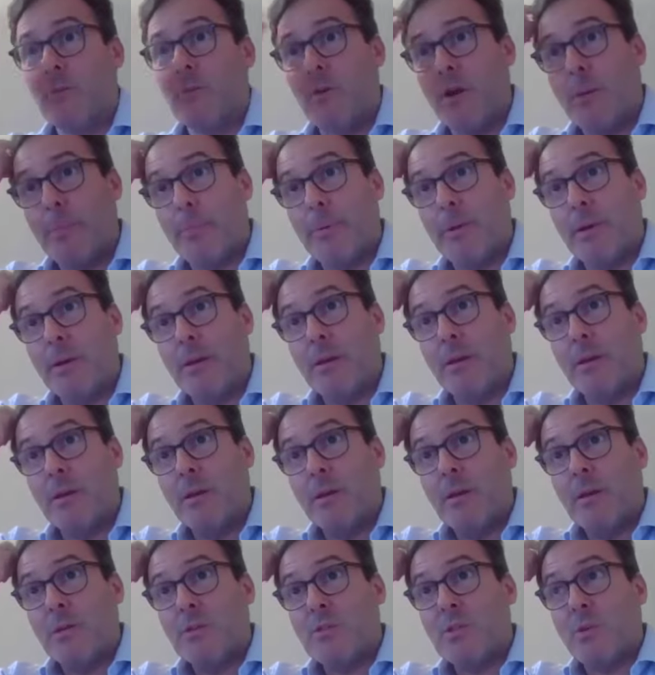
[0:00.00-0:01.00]
are up
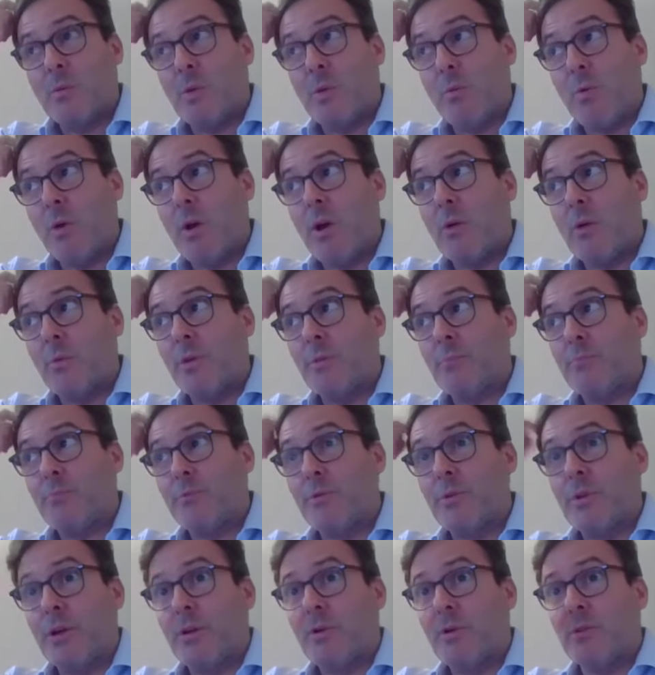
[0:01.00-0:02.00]
in, so we work with
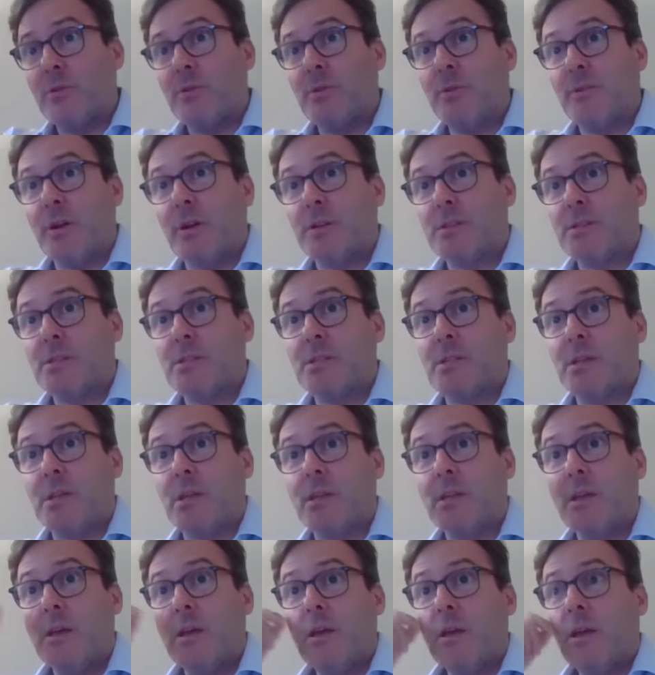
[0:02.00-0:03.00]
Brunel
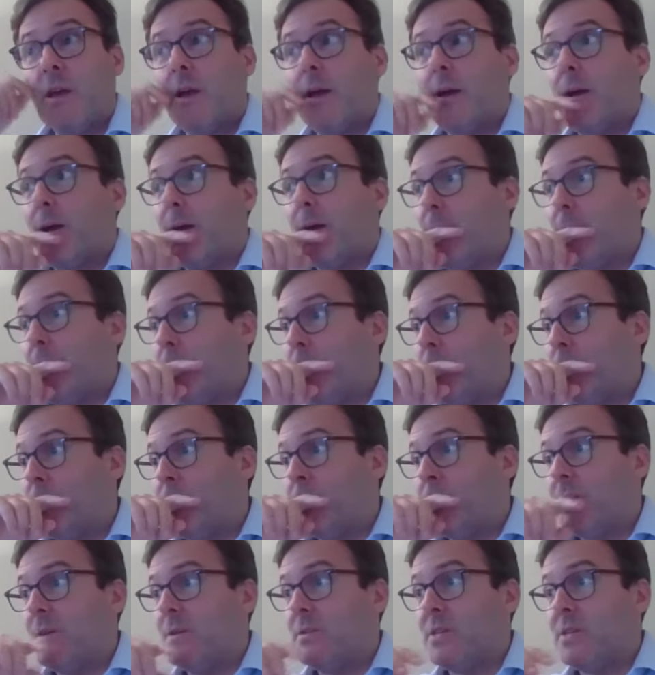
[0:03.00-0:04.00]
University
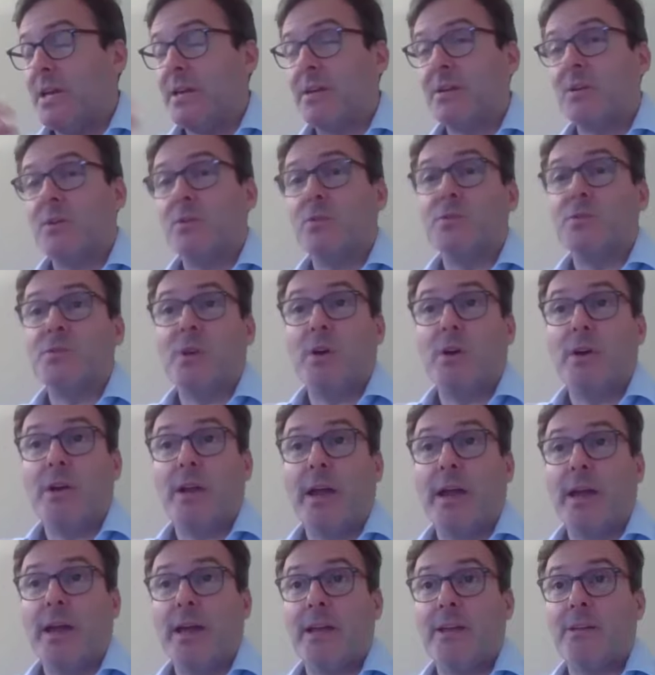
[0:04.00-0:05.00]
on the technical side
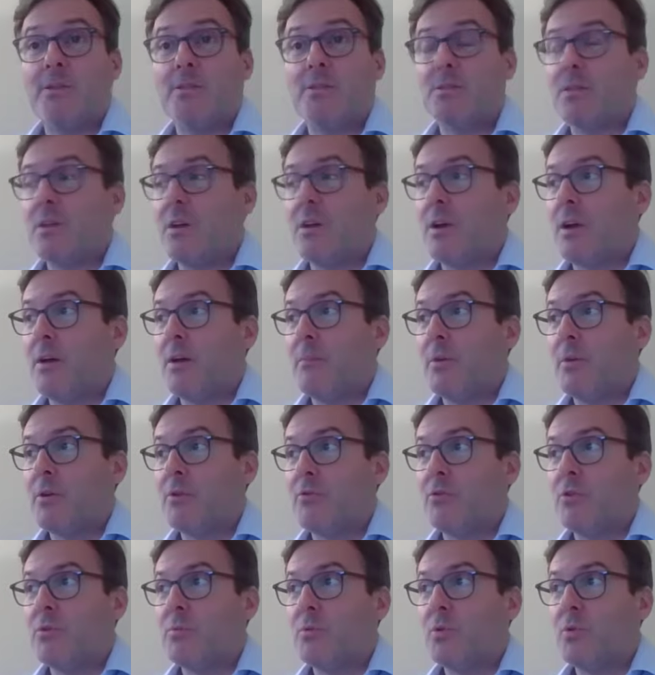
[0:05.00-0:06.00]
and a
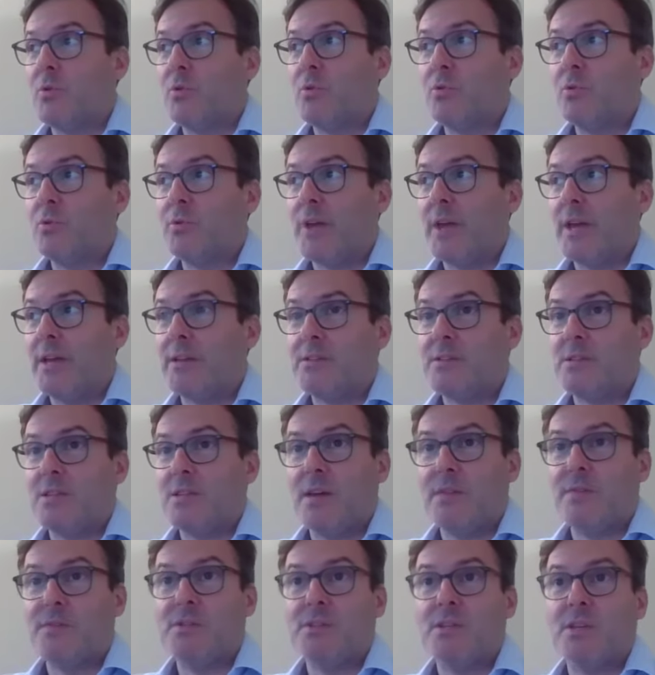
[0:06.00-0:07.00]
group called
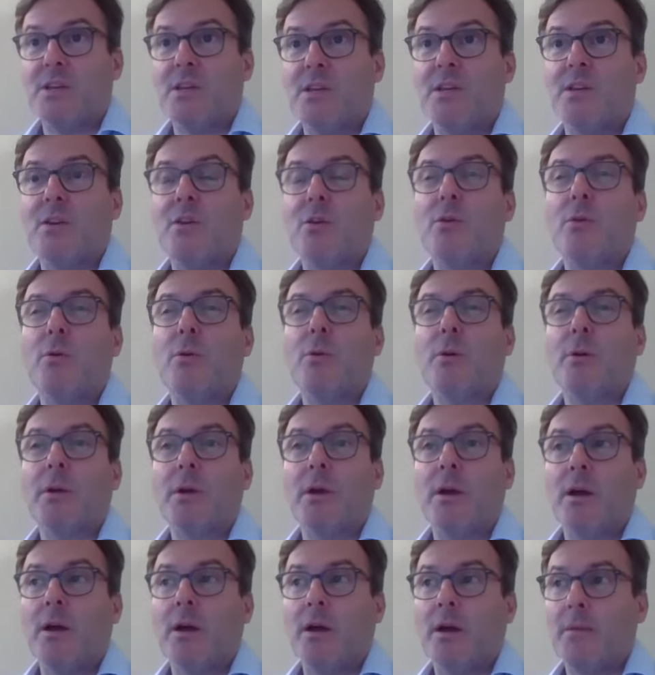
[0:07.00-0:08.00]
STFC, who are
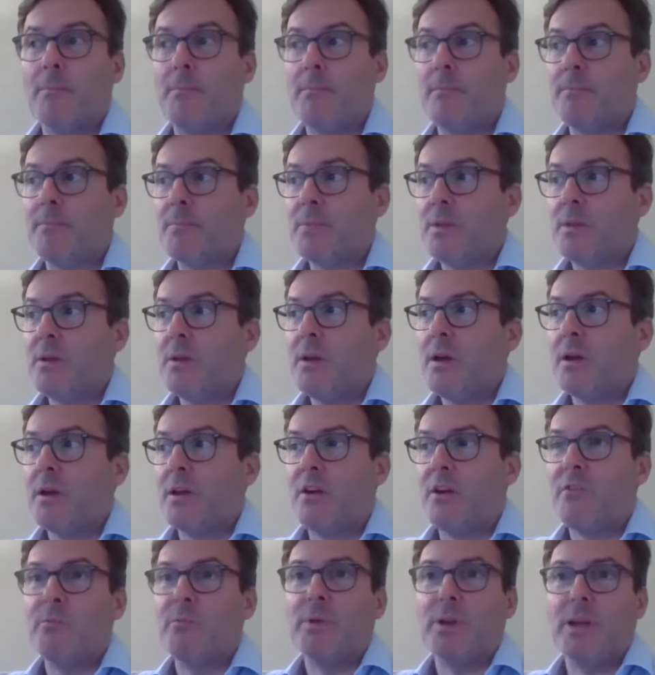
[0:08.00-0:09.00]
a
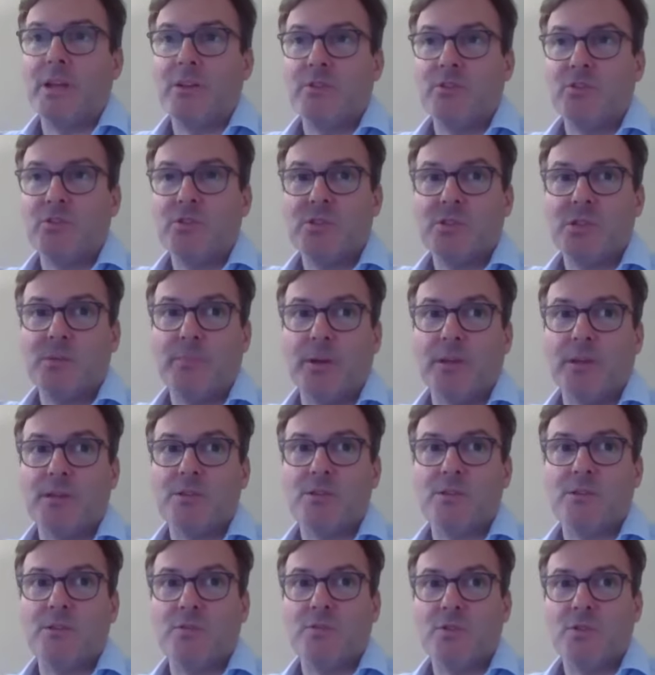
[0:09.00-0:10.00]
government agency
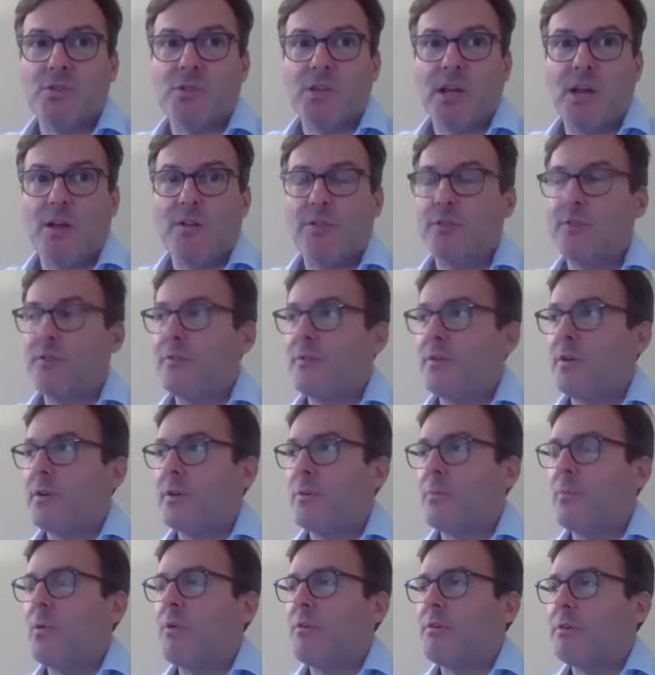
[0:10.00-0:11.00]
based just south of
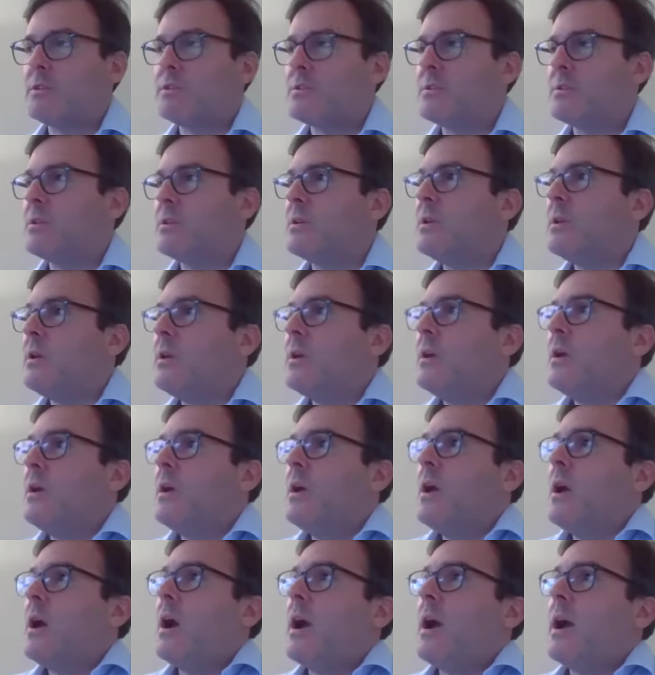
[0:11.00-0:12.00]
in Warrington.
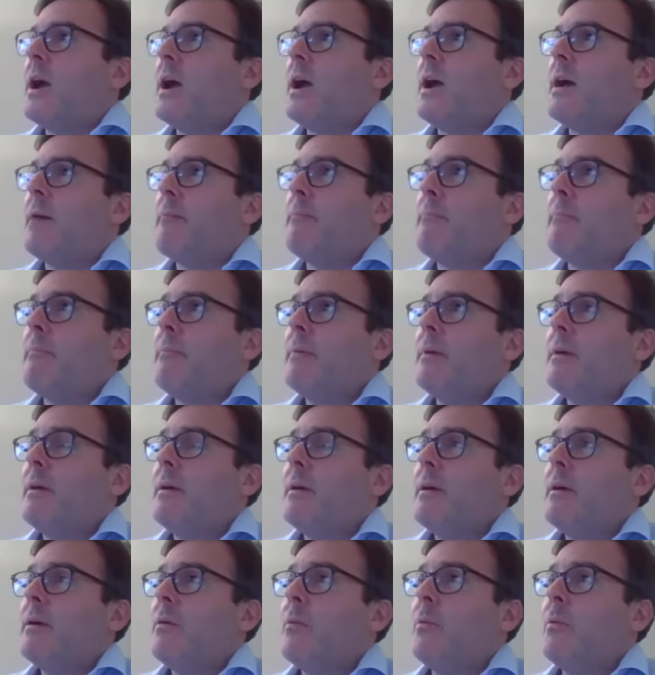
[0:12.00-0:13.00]
Mm-hmm.
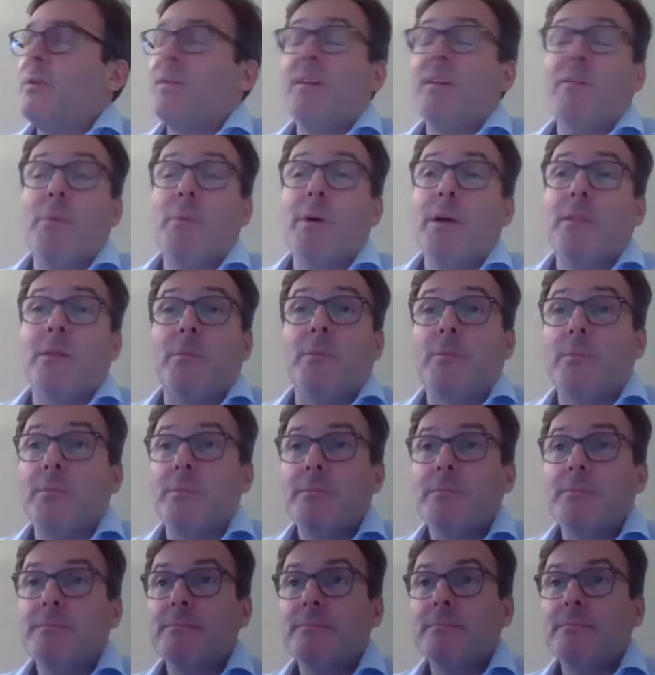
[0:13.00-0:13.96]
We never met them.